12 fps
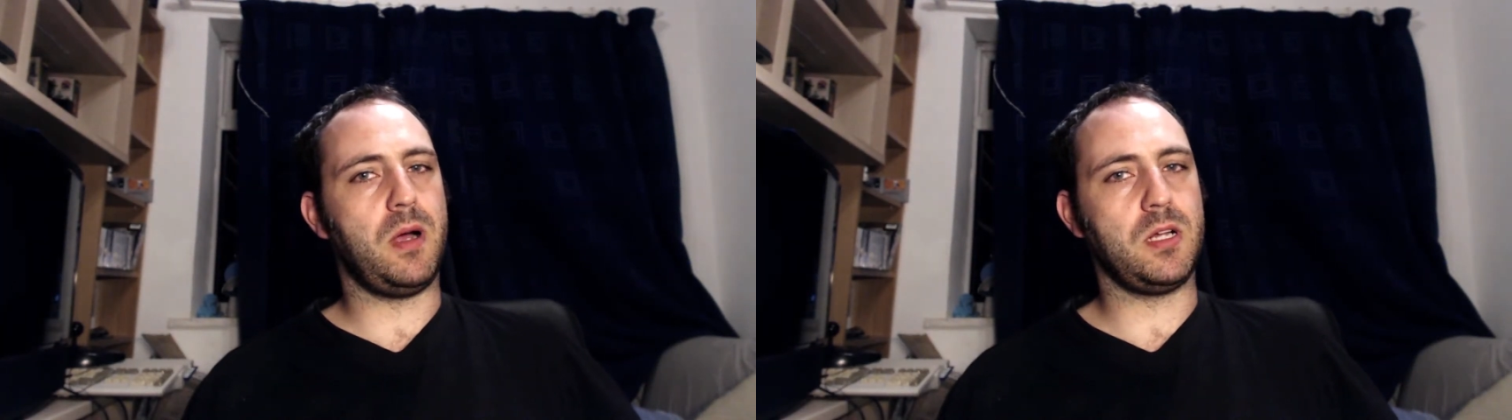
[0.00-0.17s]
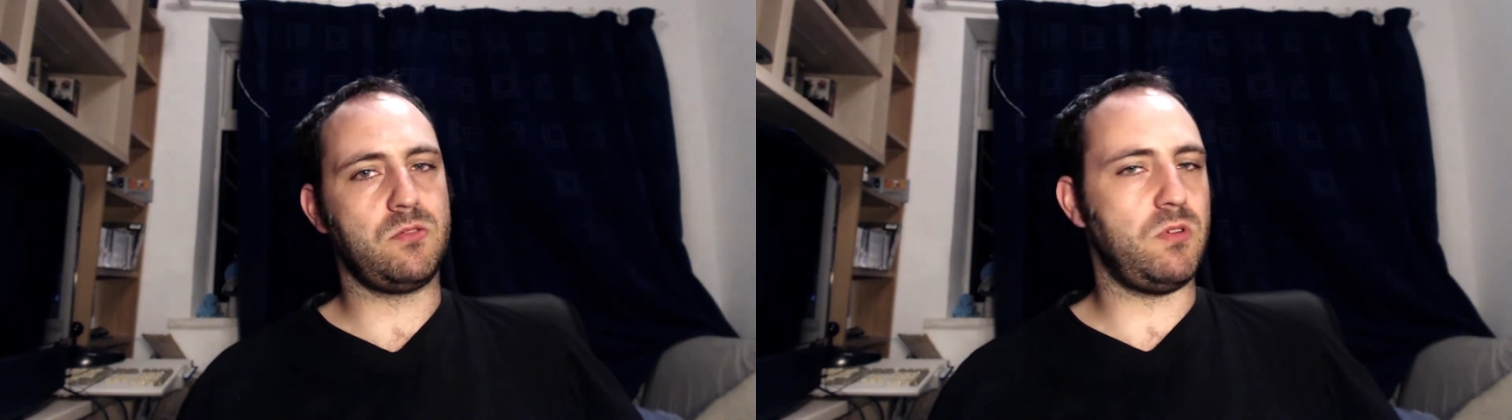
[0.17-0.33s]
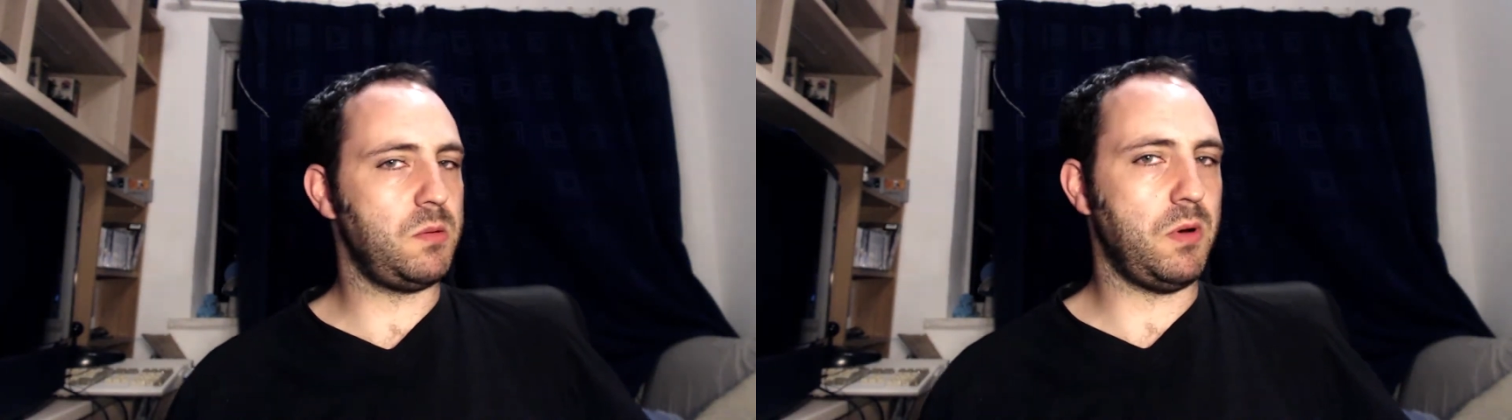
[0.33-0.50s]
back
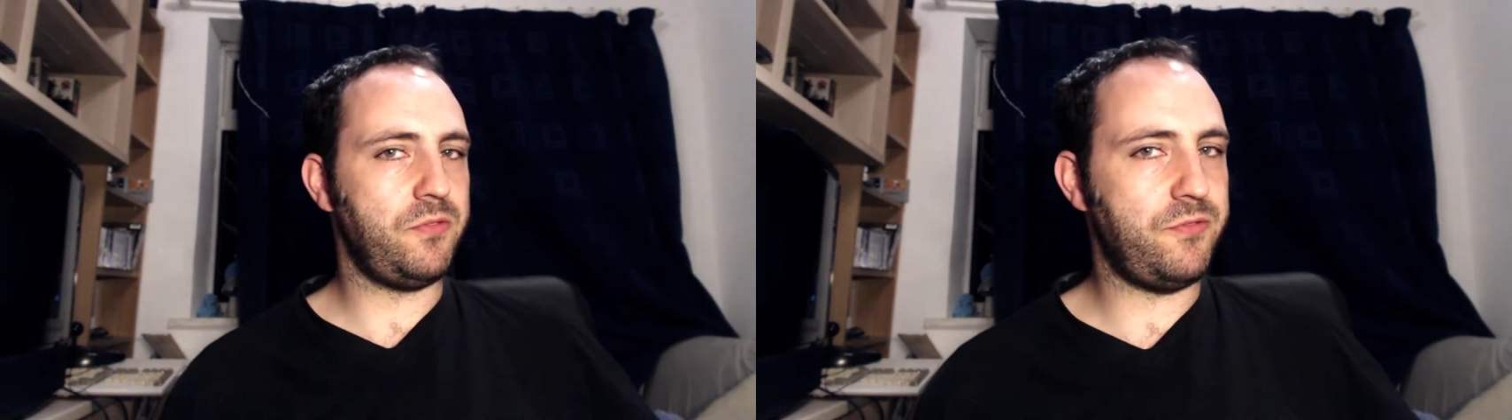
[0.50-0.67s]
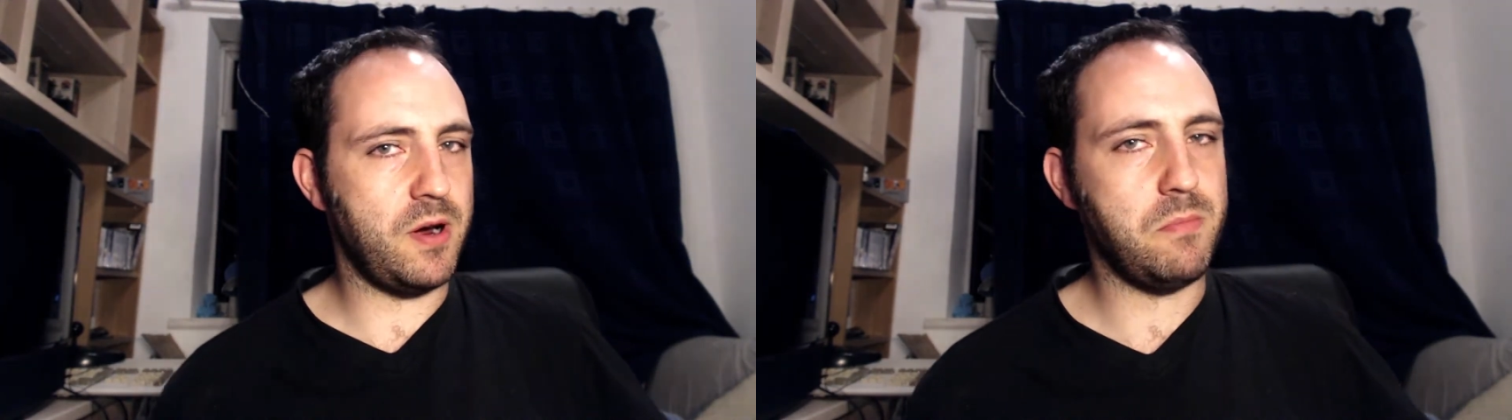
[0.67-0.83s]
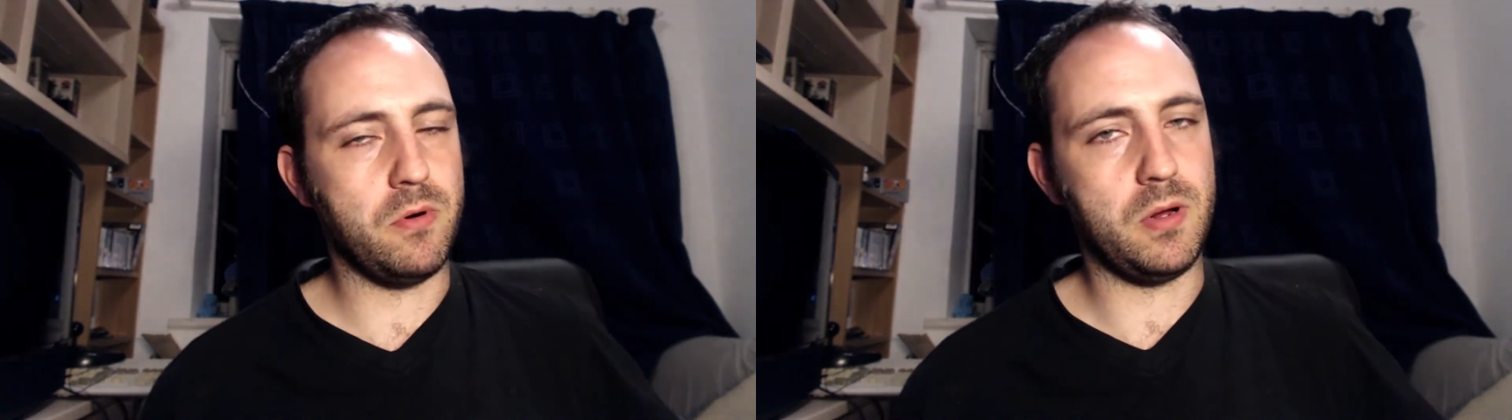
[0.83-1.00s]
to around about
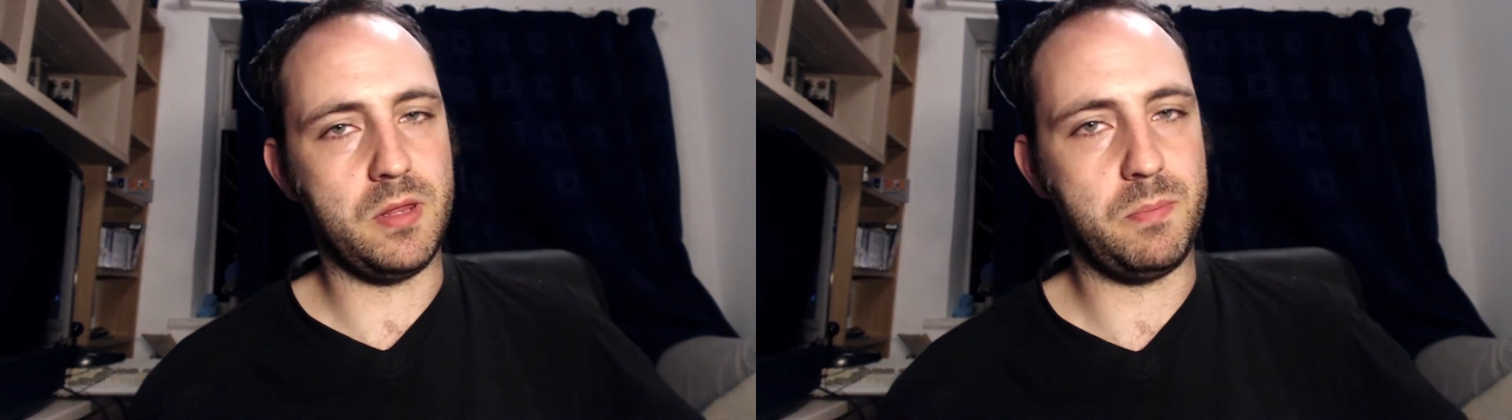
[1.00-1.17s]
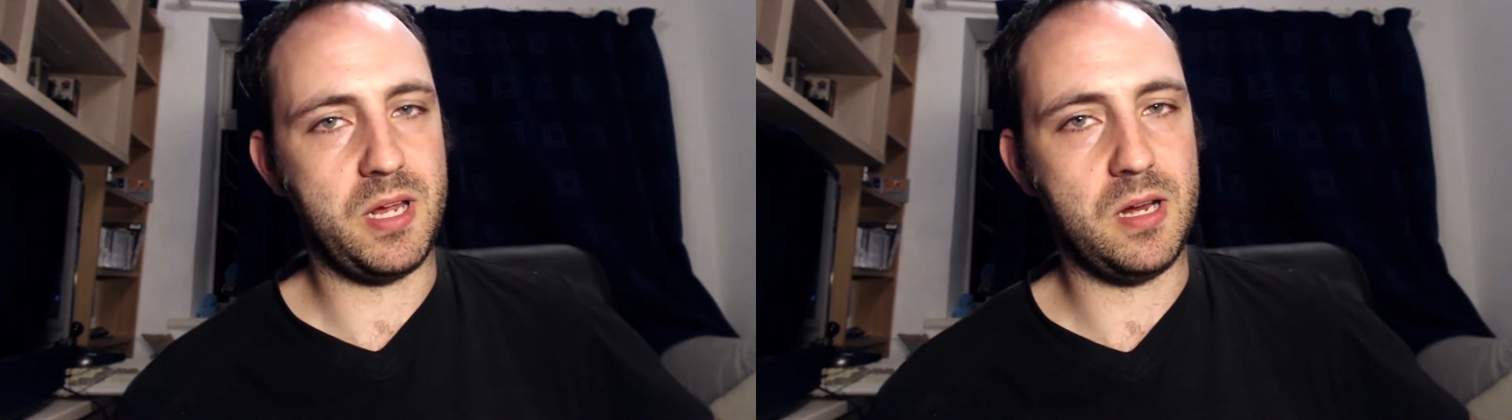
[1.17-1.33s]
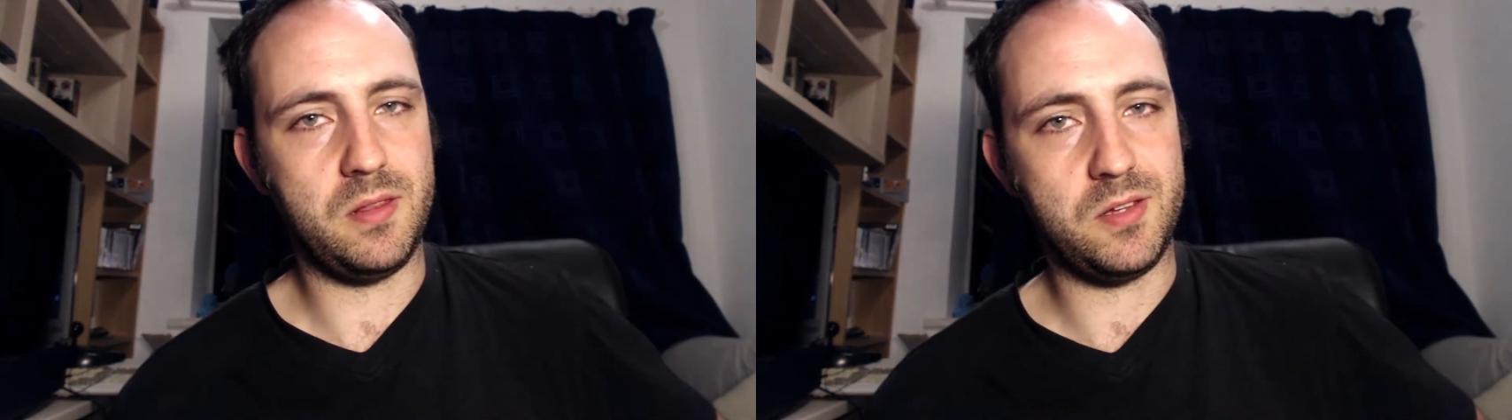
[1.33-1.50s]
February at the
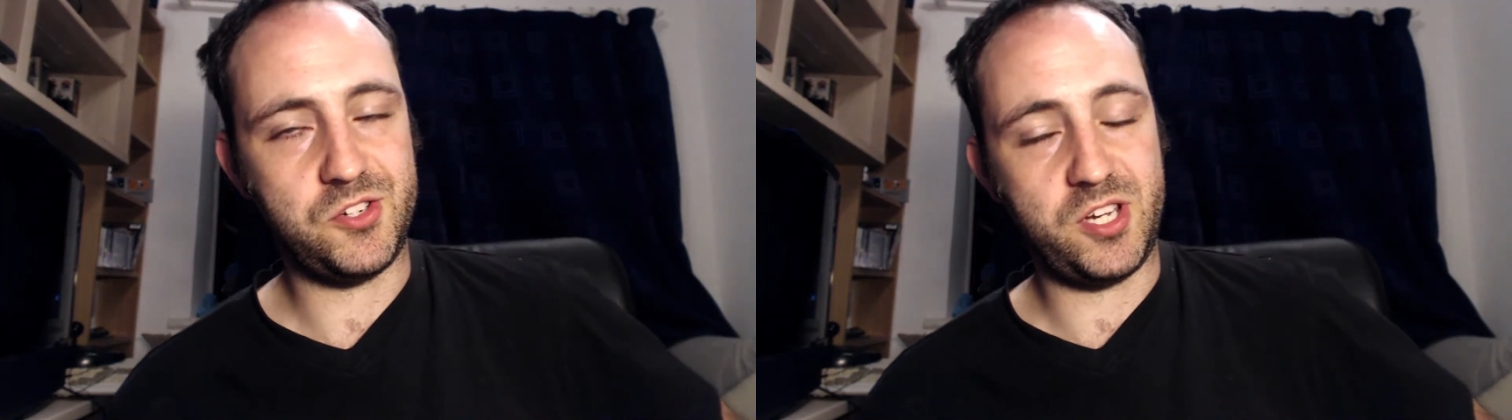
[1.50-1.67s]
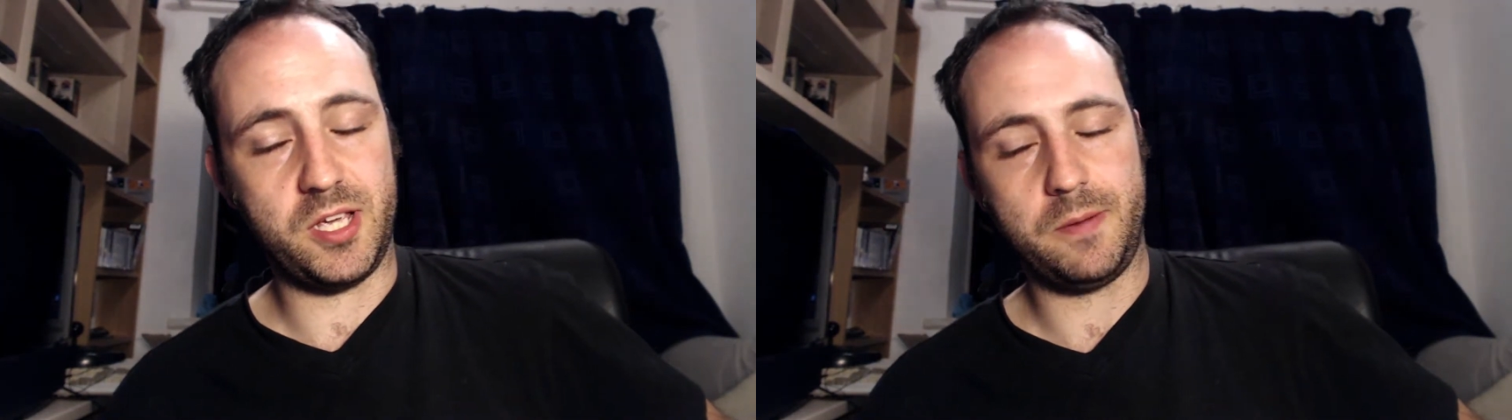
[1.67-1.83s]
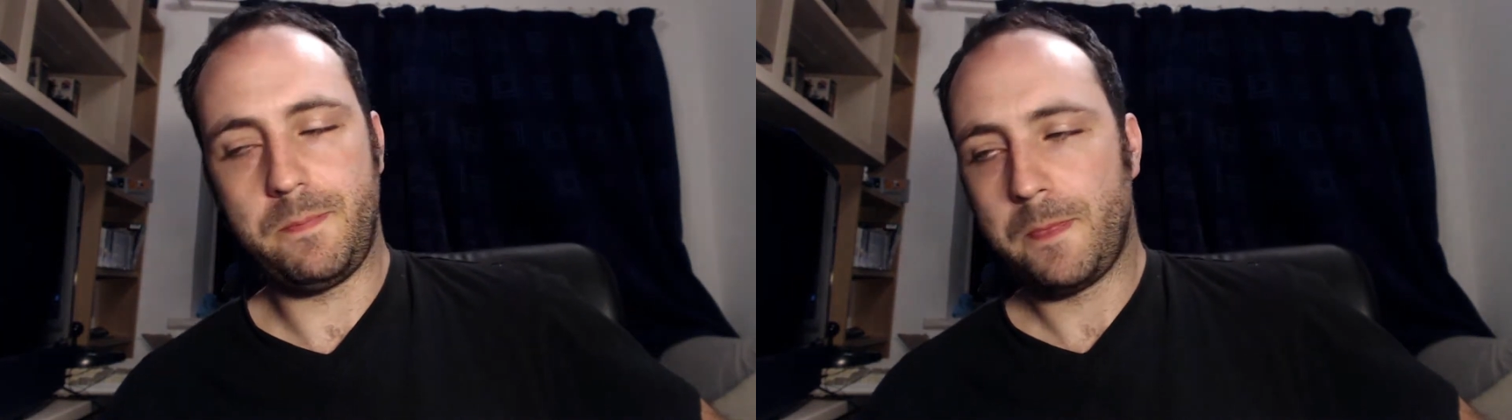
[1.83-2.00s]
beginning of this
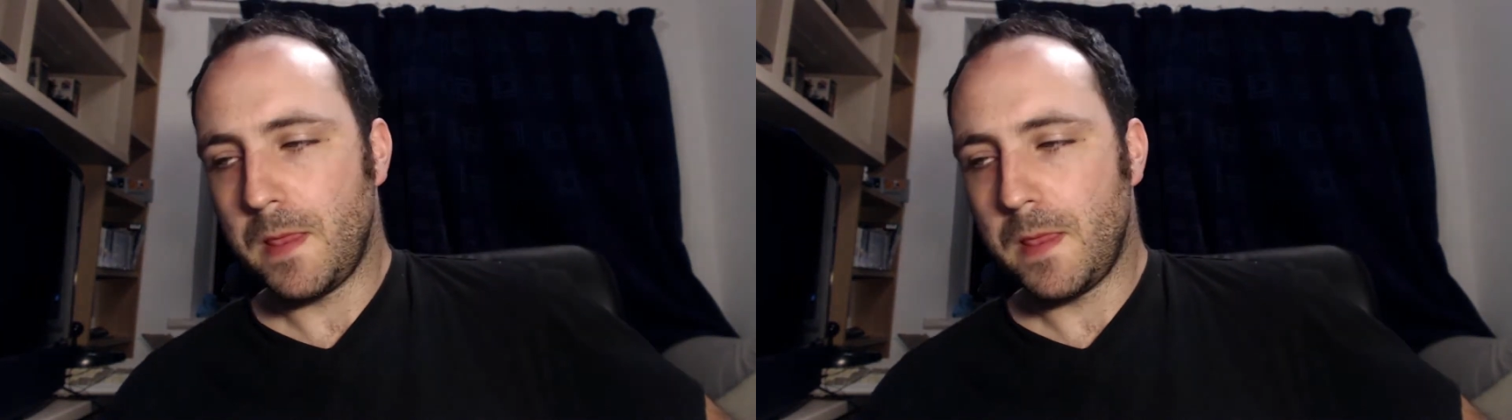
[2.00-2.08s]
year,